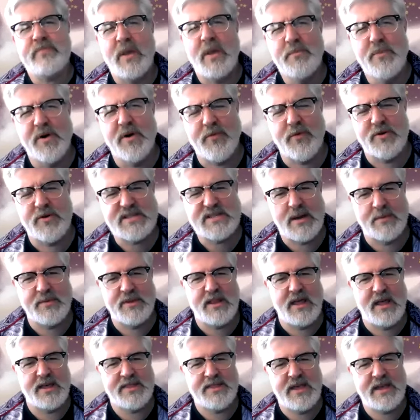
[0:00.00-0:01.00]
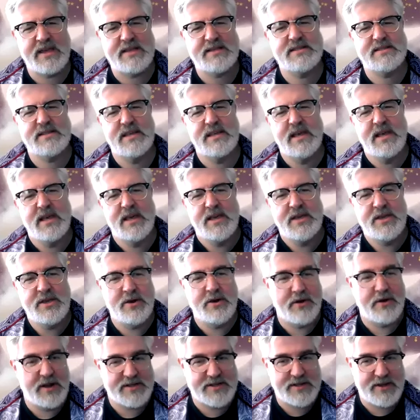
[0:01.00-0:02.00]
But for a summit like this, you
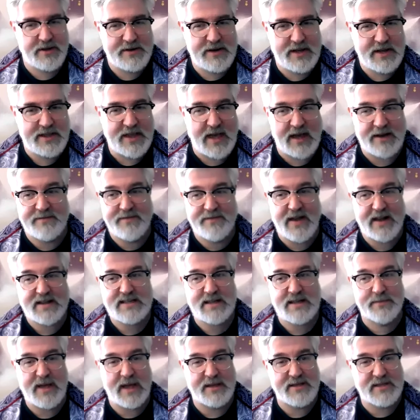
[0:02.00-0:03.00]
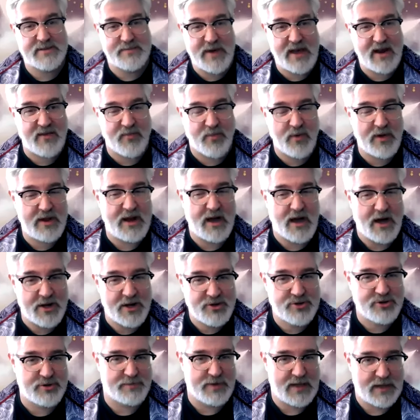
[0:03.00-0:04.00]
don't necessarily need that. In fact, sometimes it's better. If we had
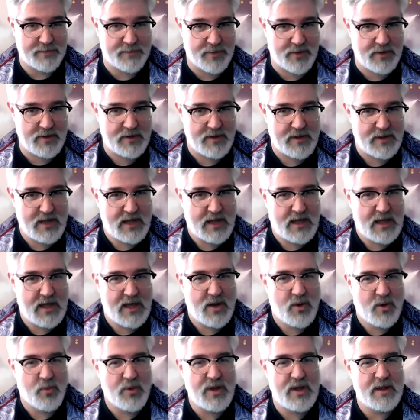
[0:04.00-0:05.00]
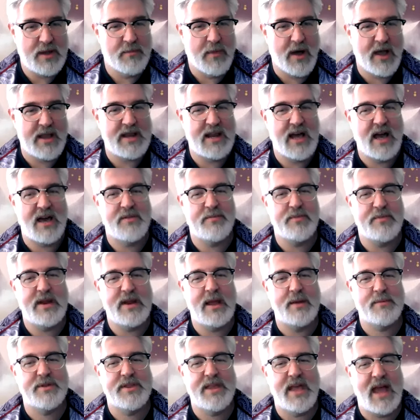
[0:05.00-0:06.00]
100 people, we might not have been
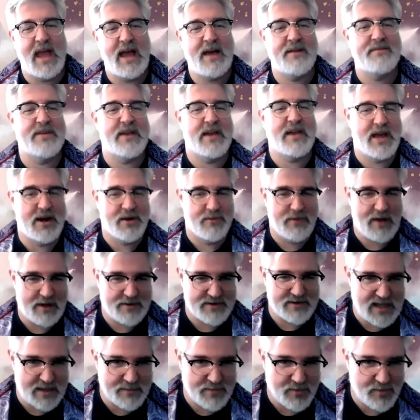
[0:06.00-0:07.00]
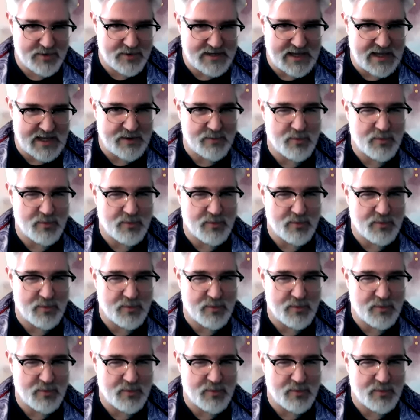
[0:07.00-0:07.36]
able to have the kind of roundtable we did.